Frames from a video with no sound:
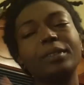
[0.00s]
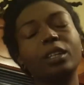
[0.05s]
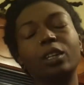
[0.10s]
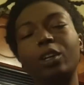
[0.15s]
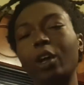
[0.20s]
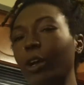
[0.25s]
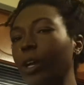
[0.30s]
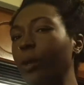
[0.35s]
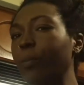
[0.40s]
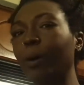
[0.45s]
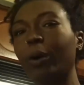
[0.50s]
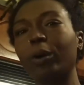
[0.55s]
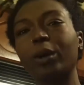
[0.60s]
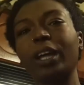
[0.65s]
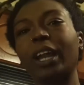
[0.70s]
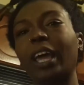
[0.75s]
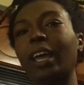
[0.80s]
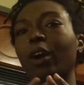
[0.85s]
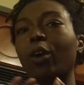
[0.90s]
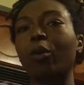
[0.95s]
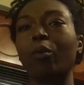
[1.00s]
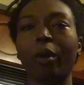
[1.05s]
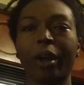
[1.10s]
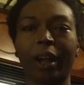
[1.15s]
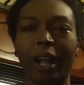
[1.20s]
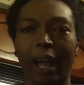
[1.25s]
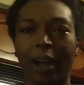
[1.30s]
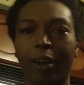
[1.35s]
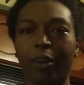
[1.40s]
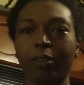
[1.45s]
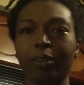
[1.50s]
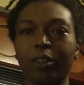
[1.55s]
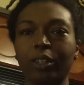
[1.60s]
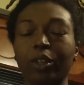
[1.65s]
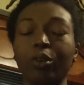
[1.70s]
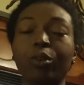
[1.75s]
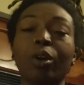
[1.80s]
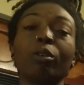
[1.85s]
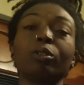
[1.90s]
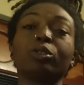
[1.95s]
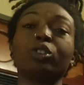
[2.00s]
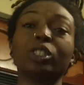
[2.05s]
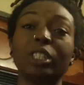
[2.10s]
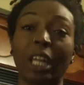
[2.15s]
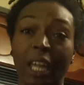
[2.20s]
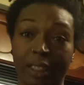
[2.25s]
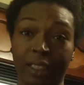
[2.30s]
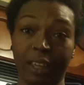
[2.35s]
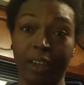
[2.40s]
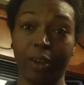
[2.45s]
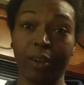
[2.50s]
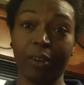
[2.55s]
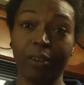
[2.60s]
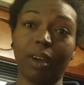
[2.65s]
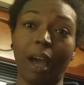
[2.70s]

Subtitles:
dirty bulking ain't gonna work out. You're gonna stay there.